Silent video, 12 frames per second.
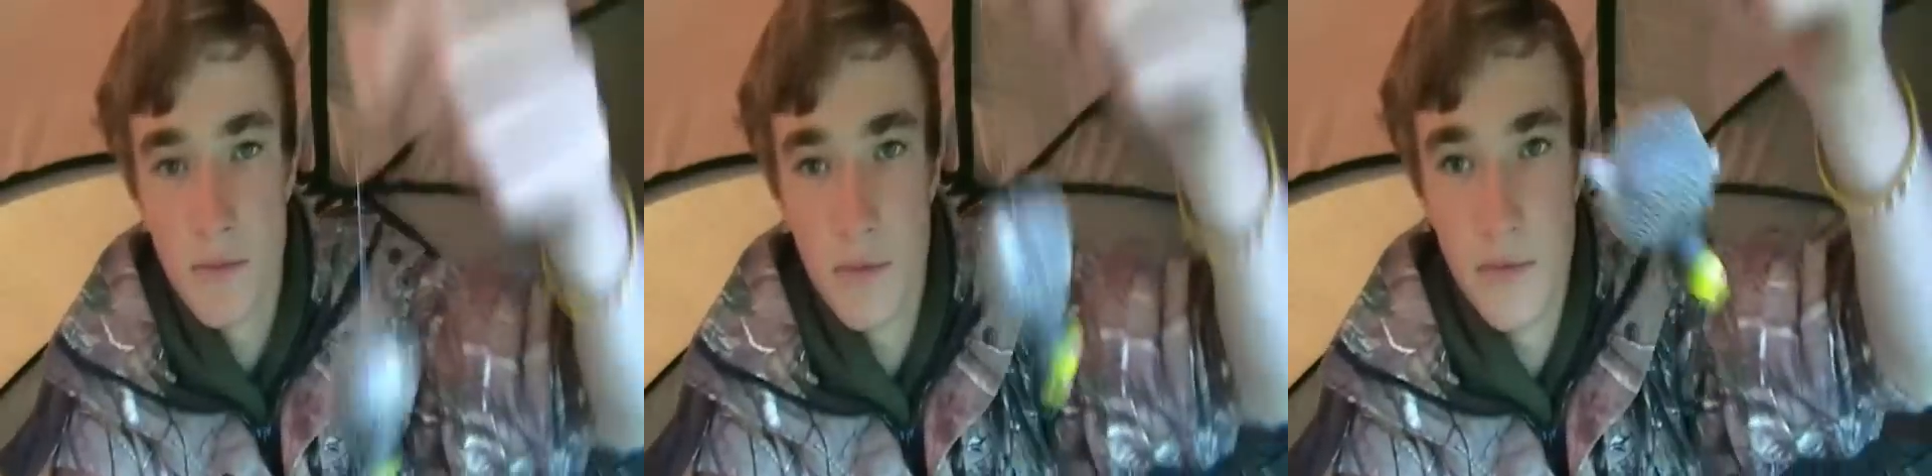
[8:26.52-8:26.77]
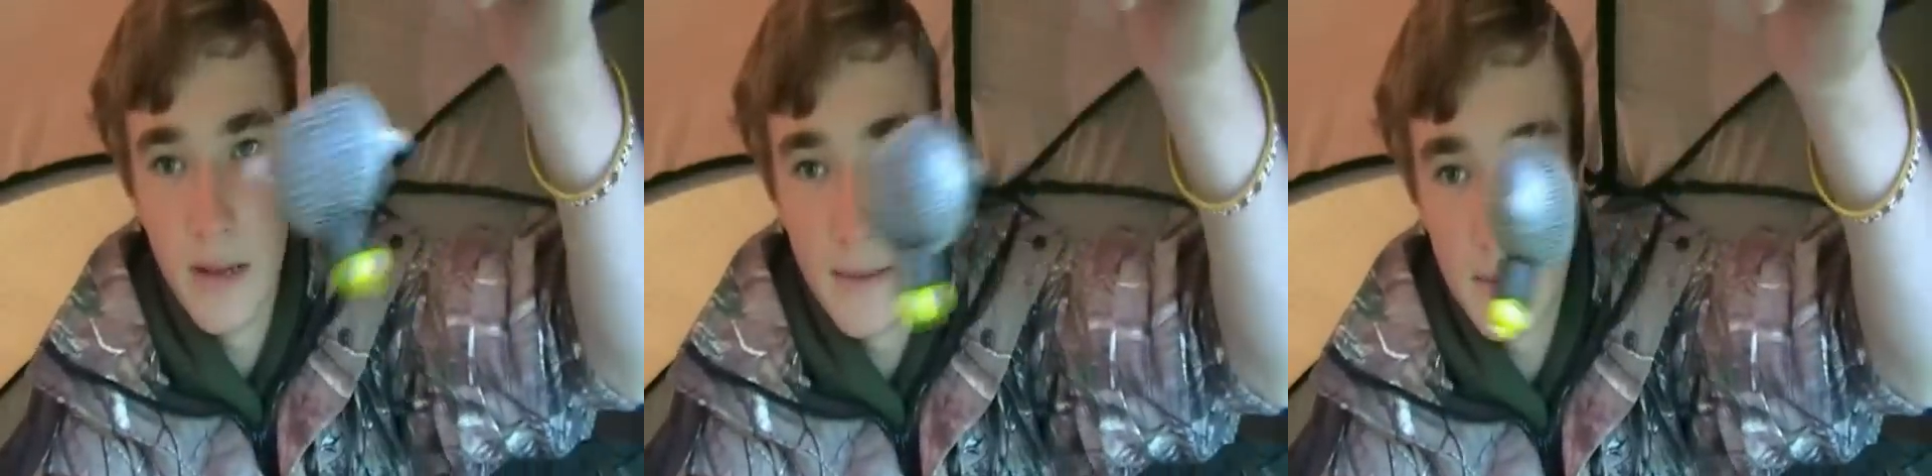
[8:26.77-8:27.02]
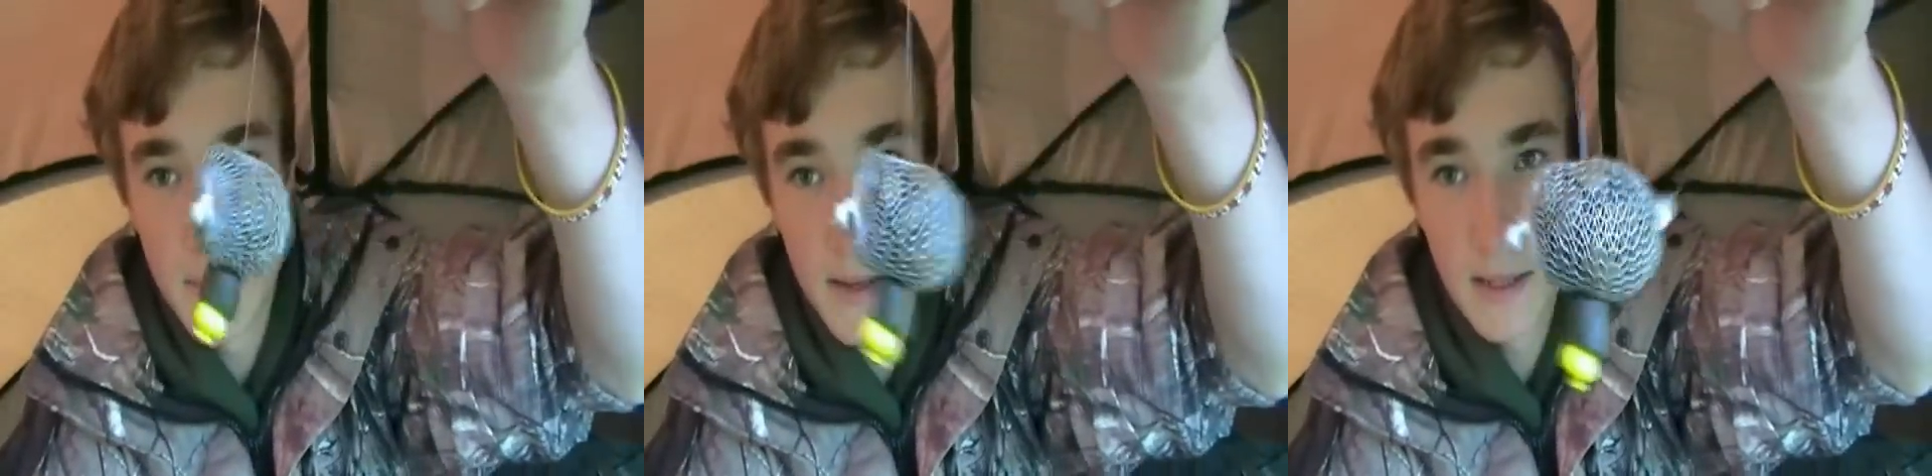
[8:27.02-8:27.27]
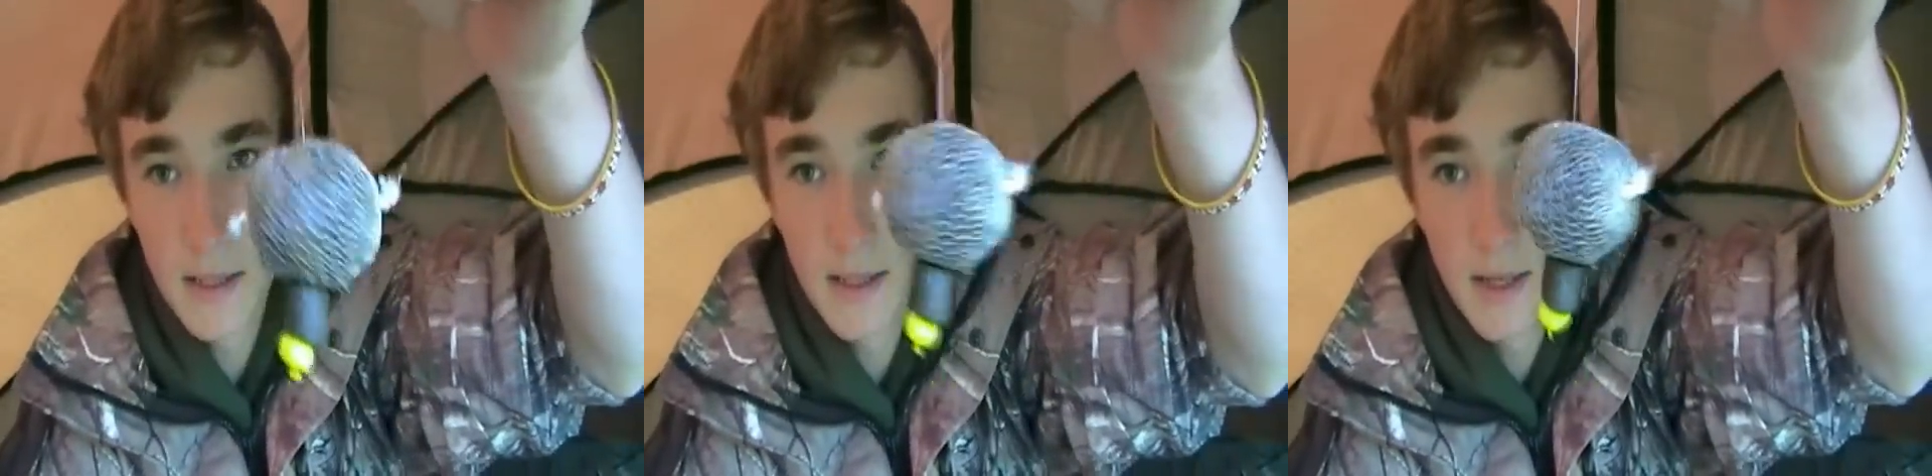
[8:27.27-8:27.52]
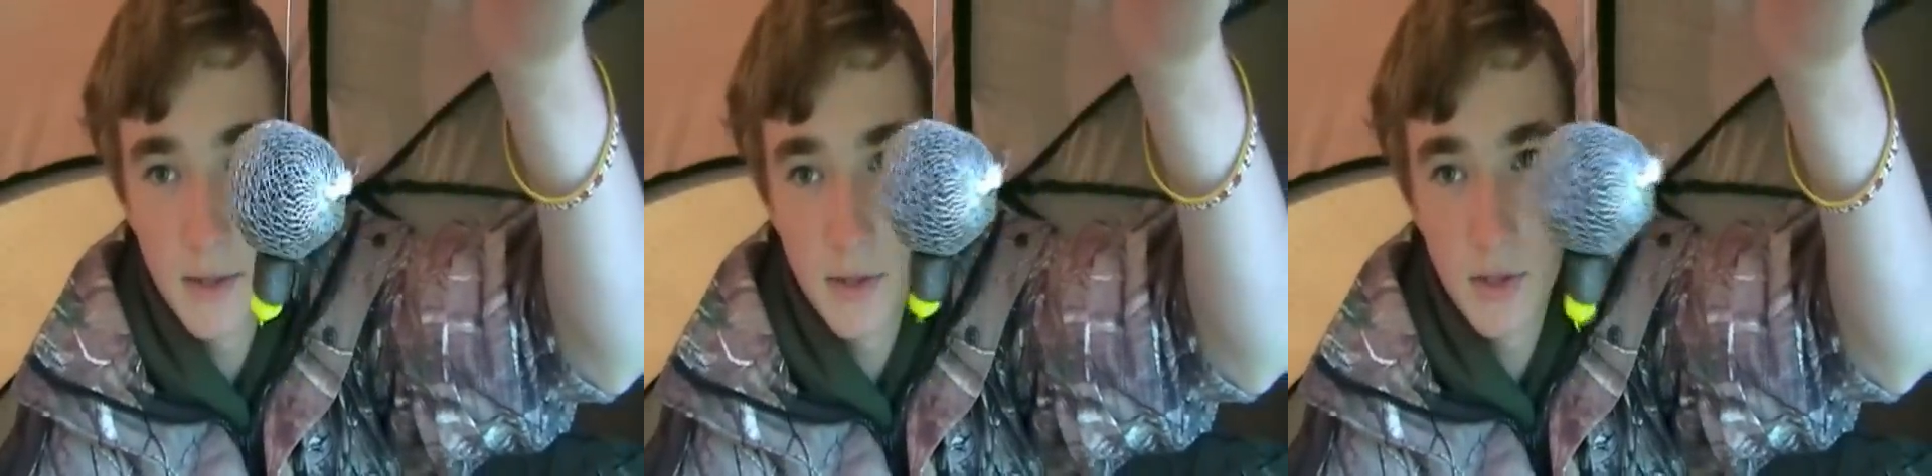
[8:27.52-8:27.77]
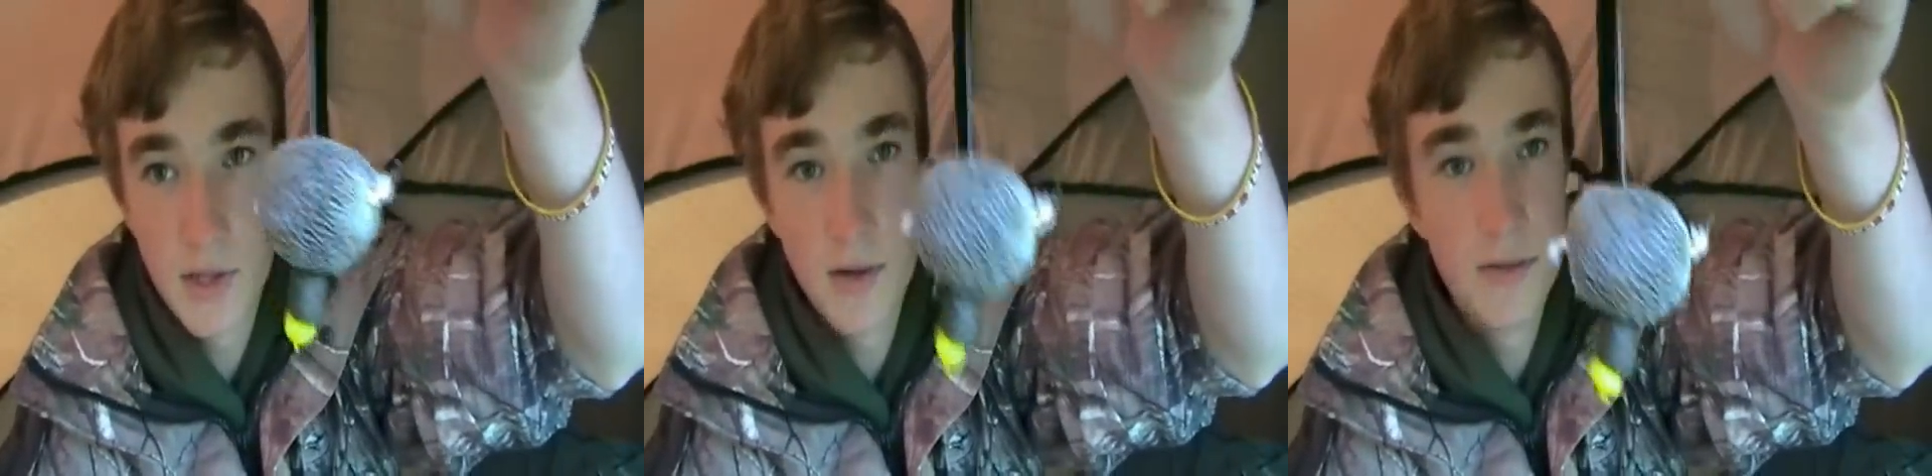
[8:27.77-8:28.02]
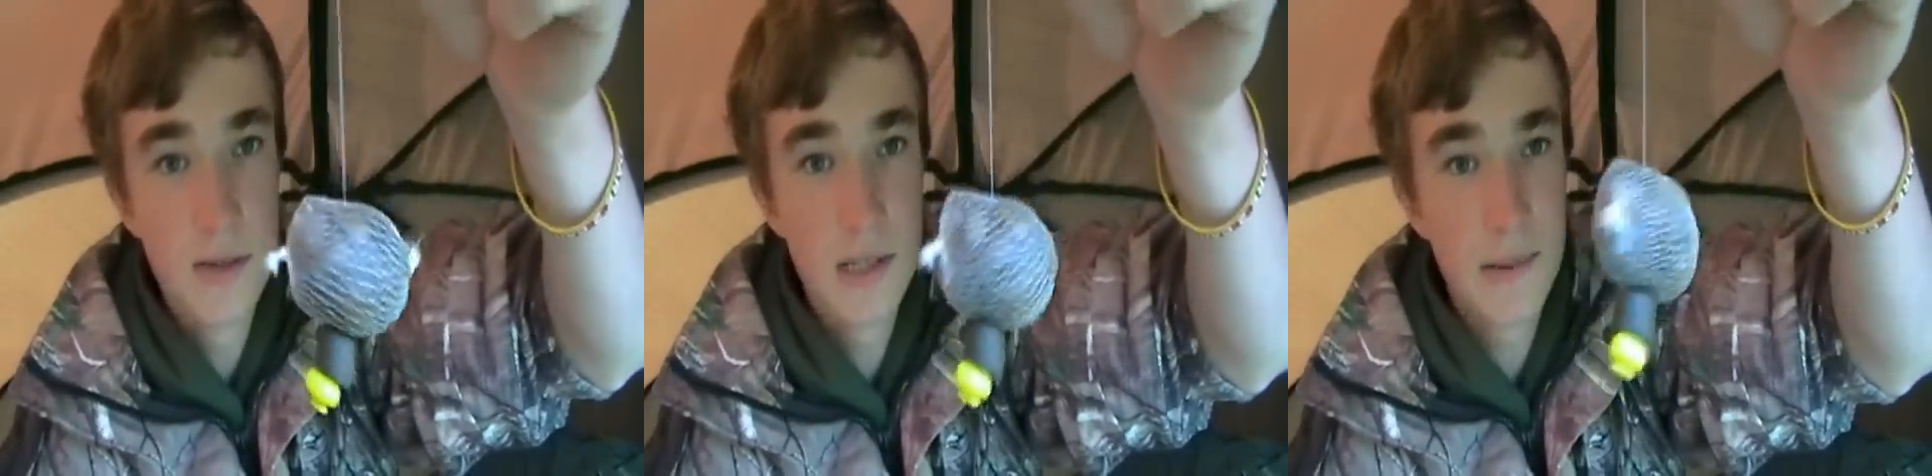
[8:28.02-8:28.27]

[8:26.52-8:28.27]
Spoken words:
Elix pellets in there, just soaked with